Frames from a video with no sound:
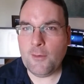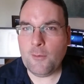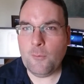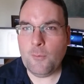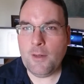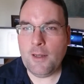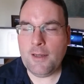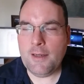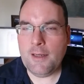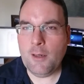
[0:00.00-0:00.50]

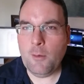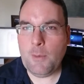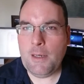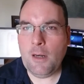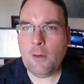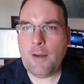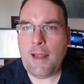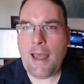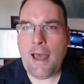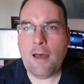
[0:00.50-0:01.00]
We
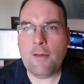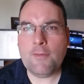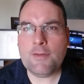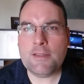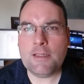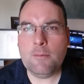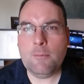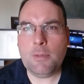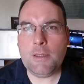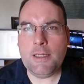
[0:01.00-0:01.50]
don't have
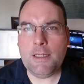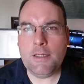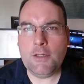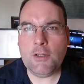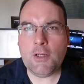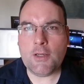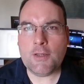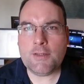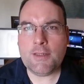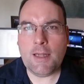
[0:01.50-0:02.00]
simply
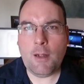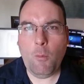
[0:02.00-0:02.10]
just